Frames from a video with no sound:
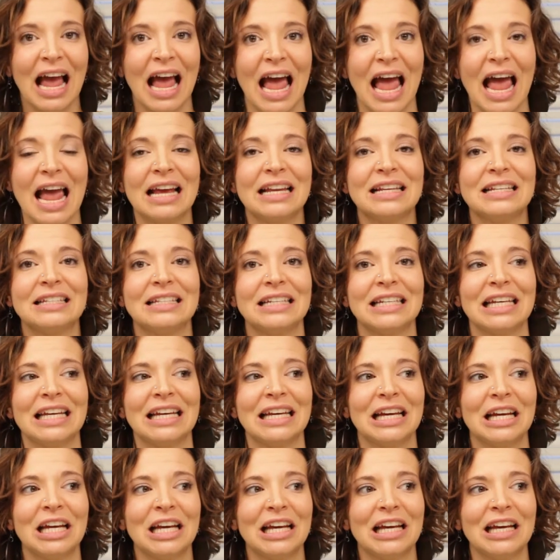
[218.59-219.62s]
And
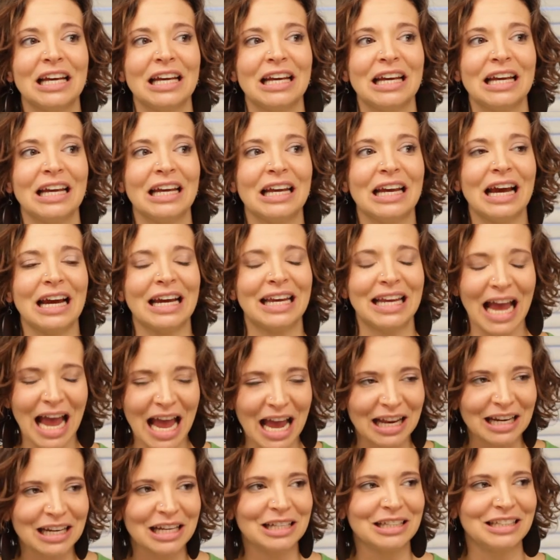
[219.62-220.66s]

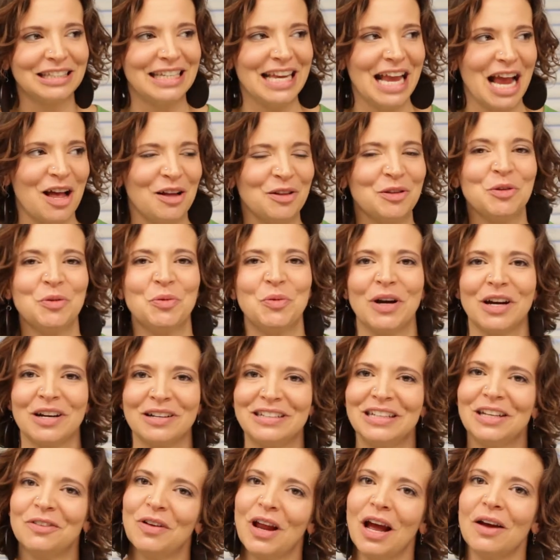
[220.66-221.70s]
again, it sounds weird
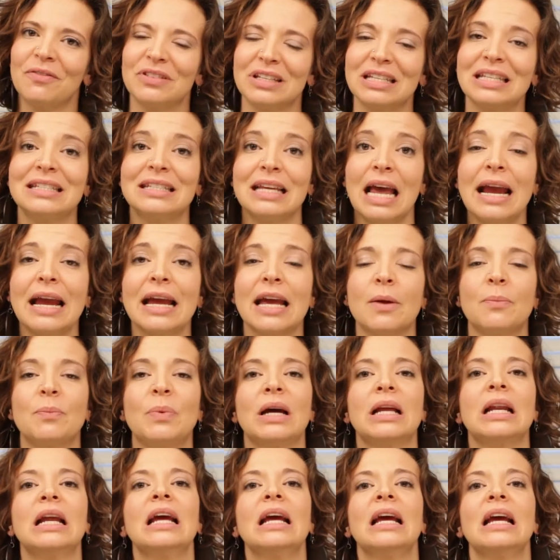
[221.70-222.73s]
to even have to say it,
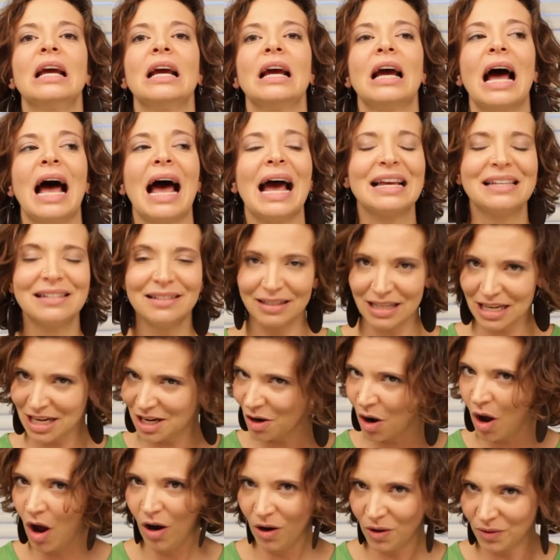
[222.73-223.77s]
but I see it
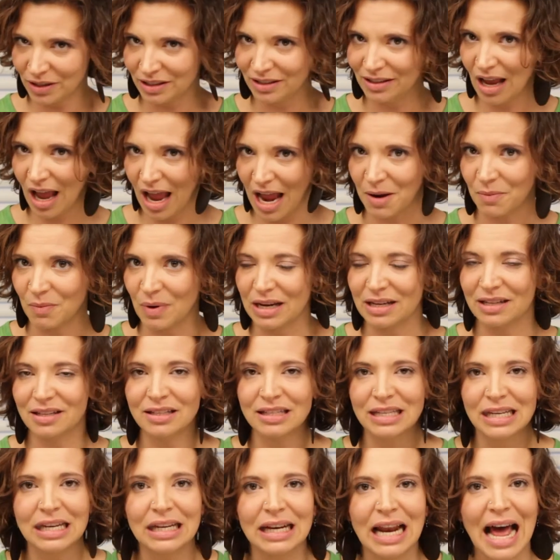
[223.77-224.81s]
all the time. I
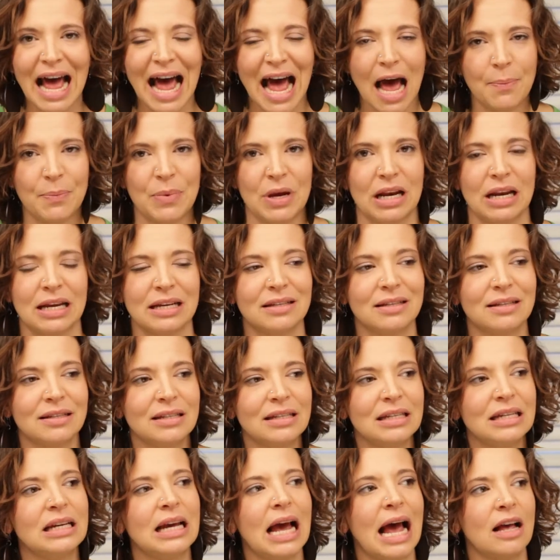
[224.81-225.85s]
see it happen. I
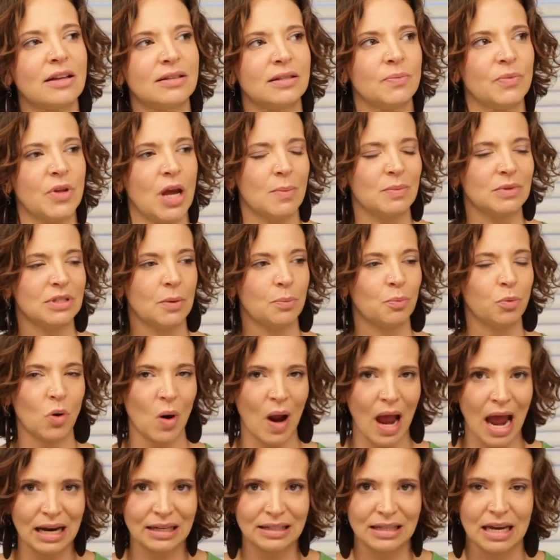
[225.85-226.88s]
see how sometimes the
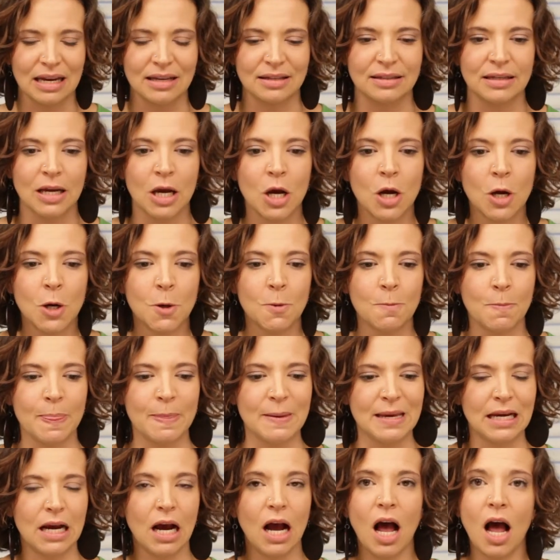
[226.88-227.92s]
practice
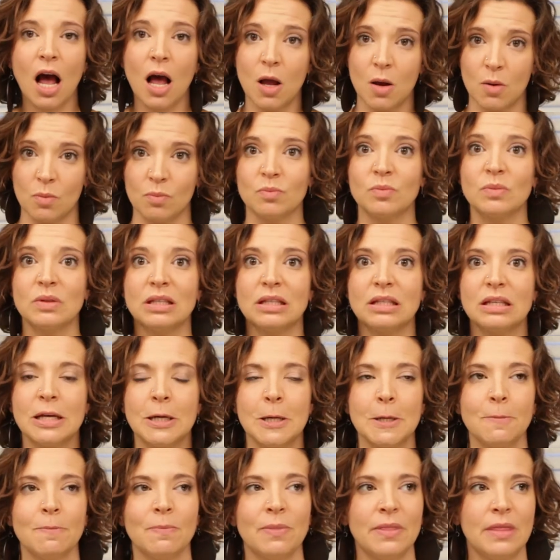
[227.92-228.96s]
becomes
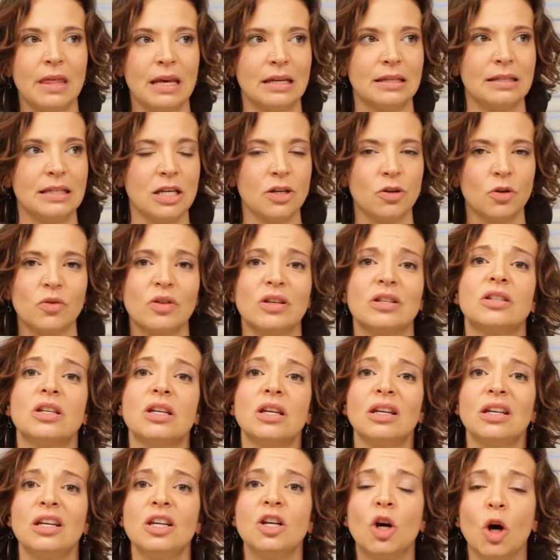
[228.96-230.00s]
either this
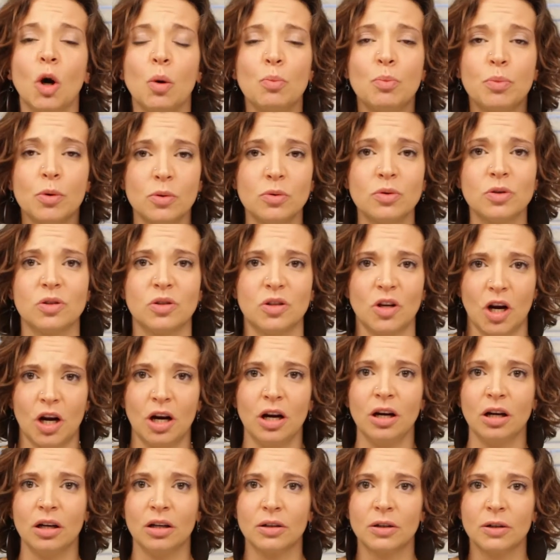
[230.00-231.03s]
ego
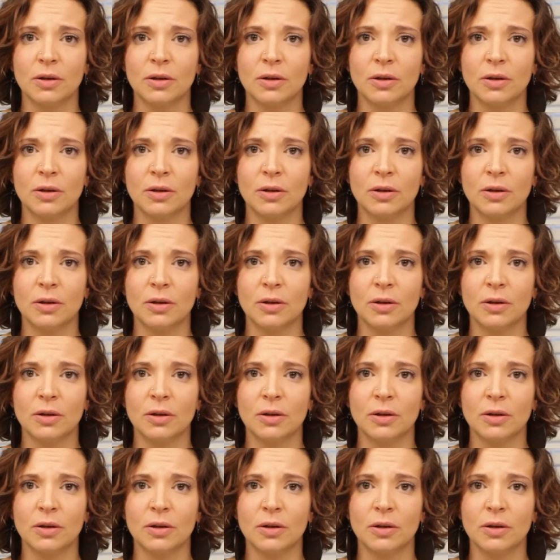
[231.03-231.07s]
booster,